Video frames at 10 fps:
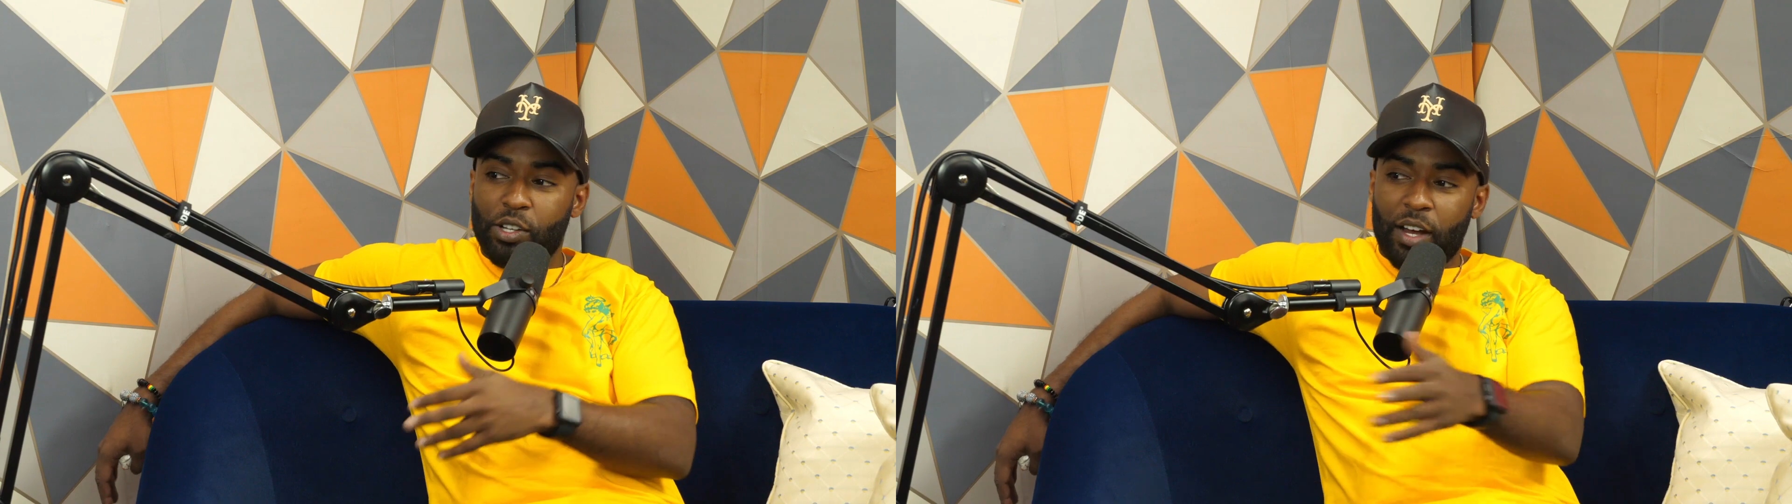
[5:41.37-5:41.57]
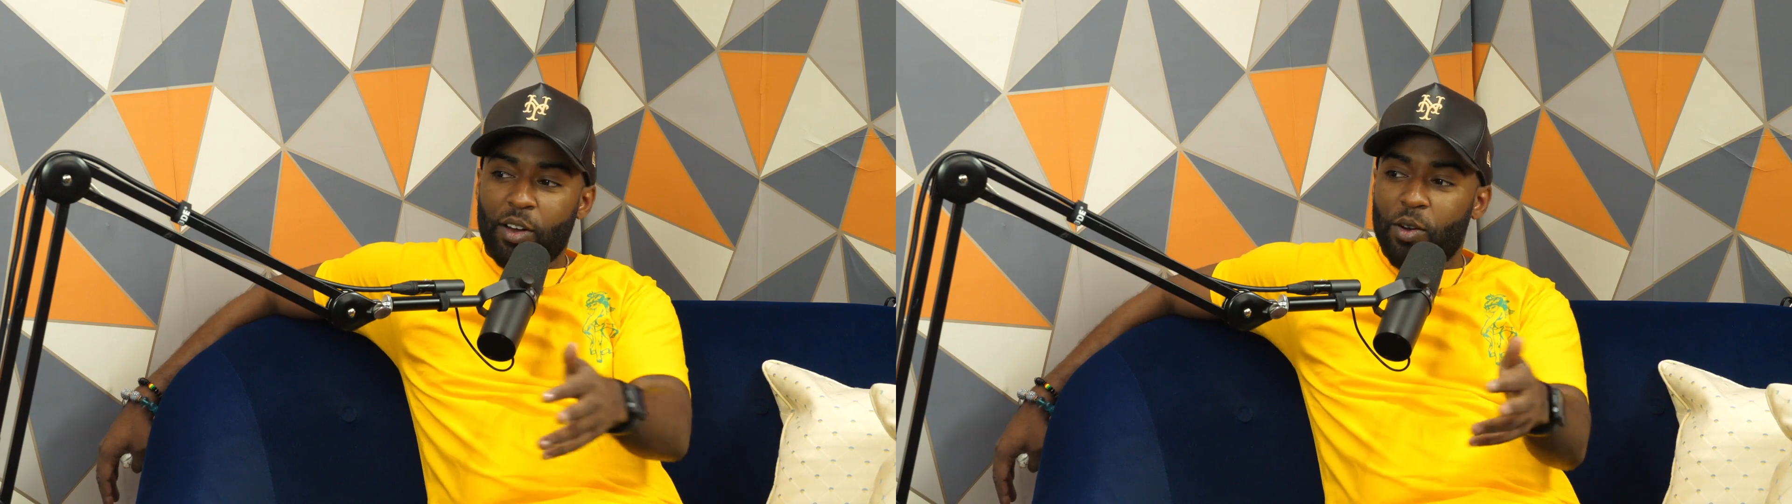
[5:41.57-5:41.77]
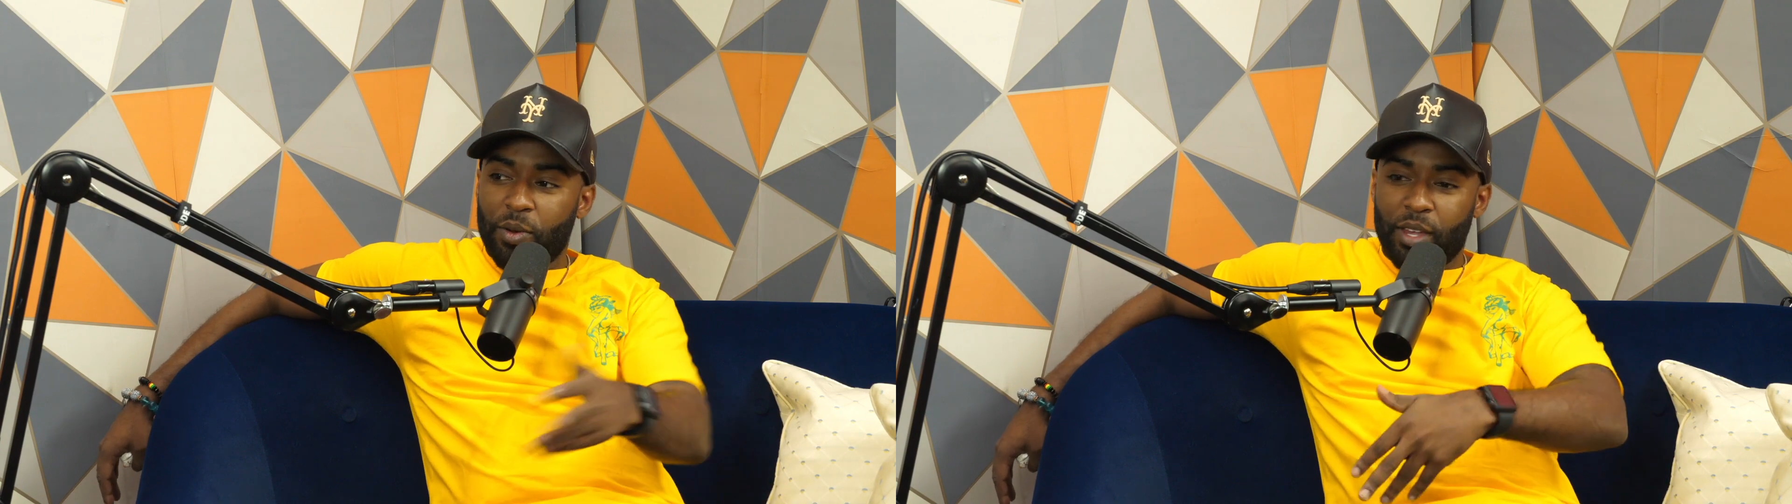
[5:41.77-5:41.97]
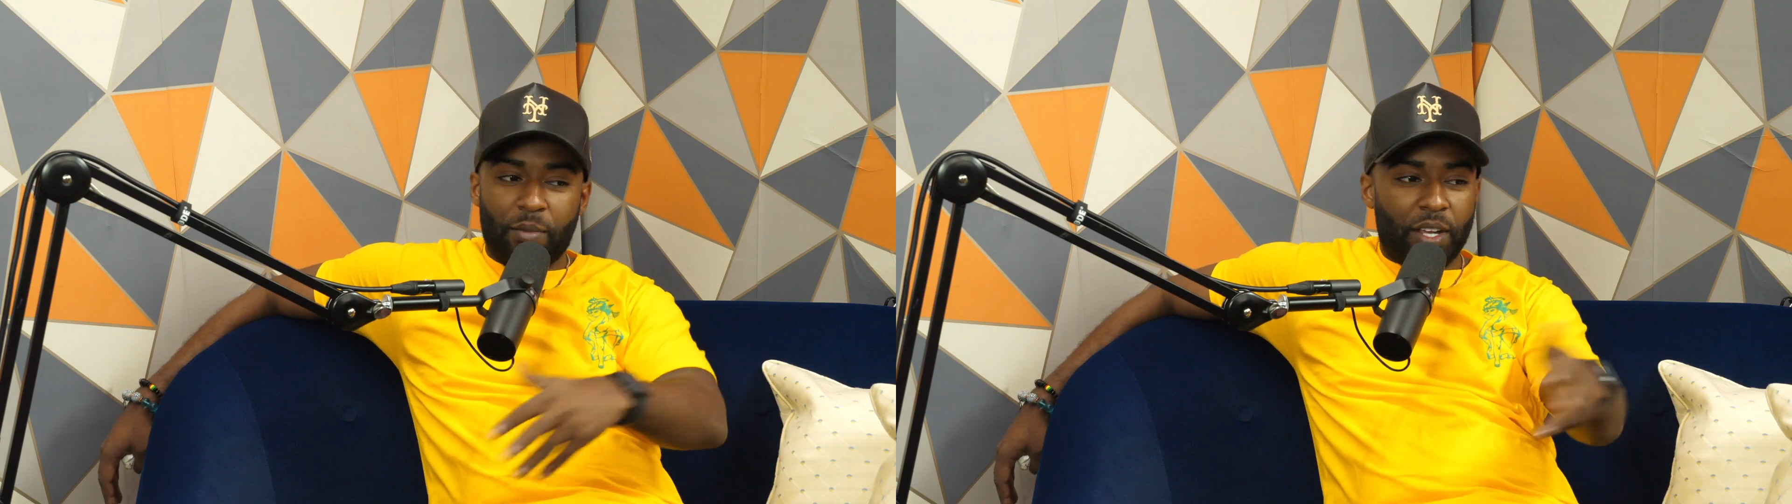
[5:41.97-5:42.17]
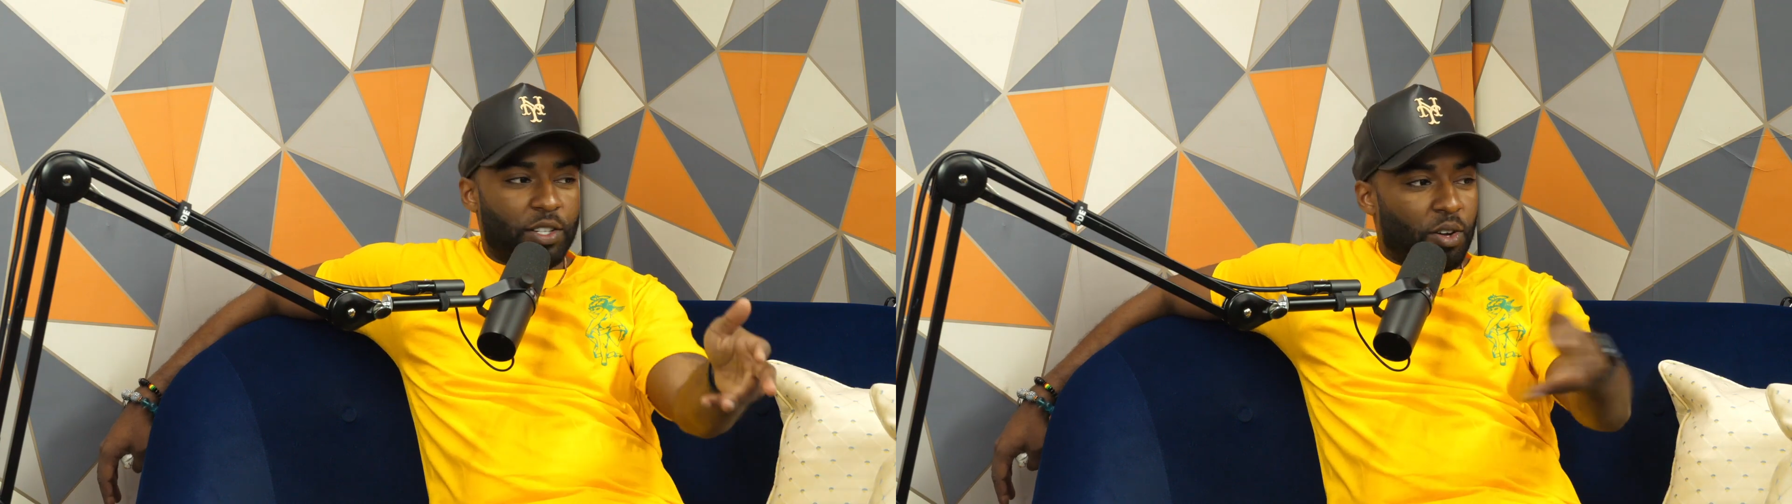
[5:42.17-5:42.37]
so I'll go with
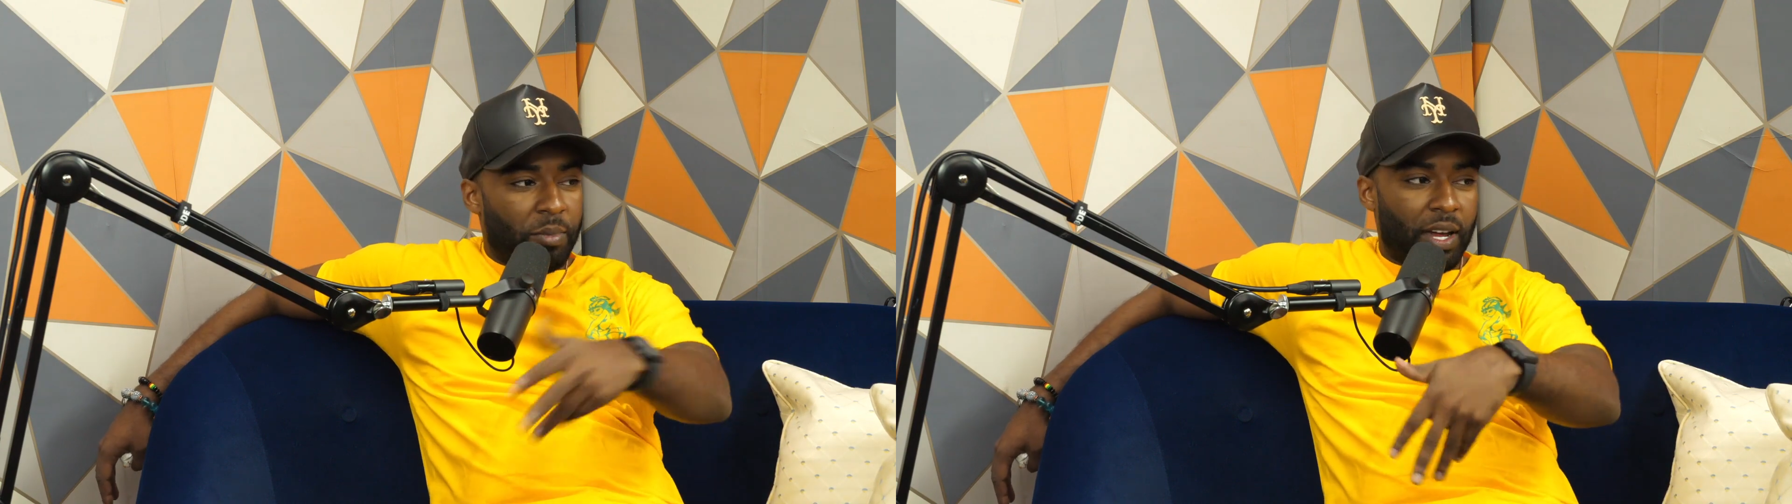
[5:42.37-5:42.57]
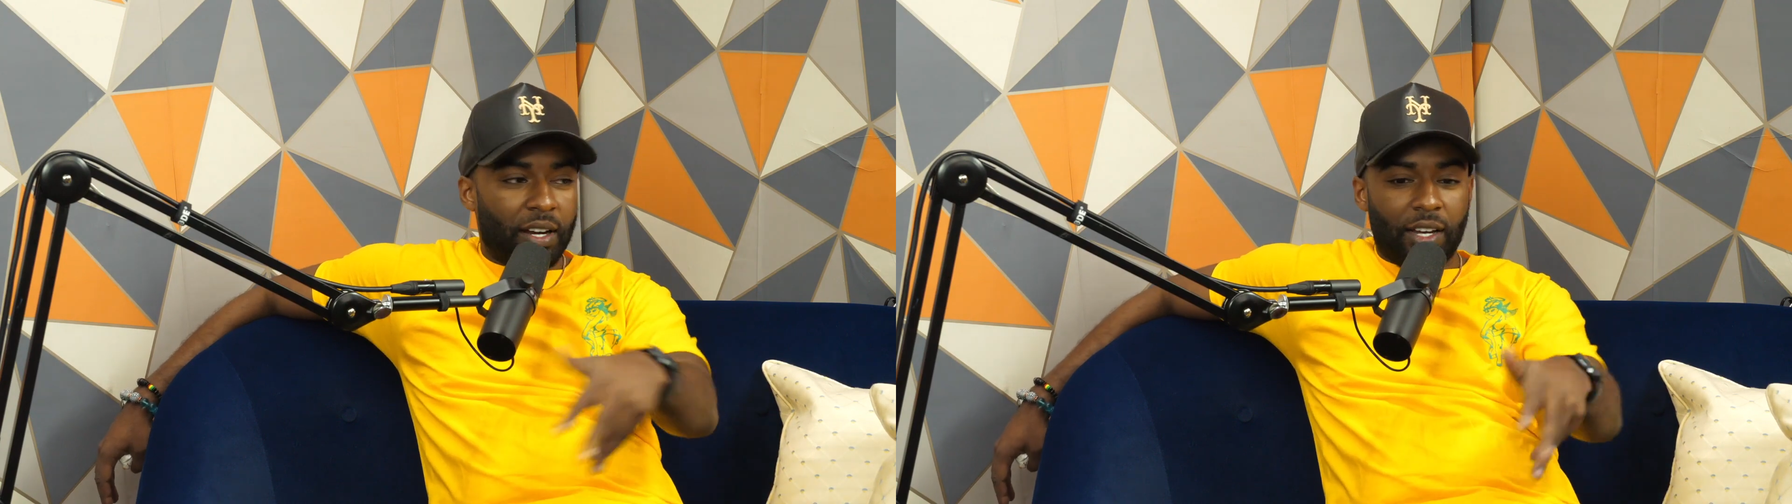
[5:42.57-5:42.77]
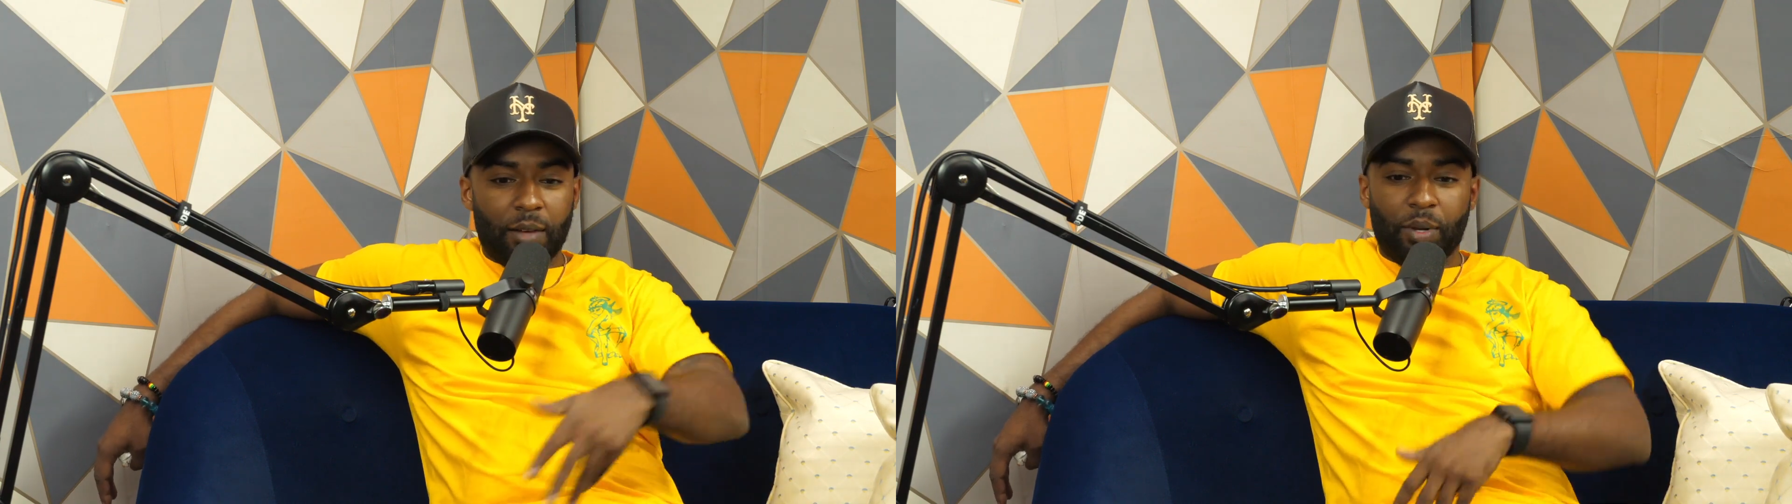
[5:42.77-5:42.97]
him, and he taught me how to like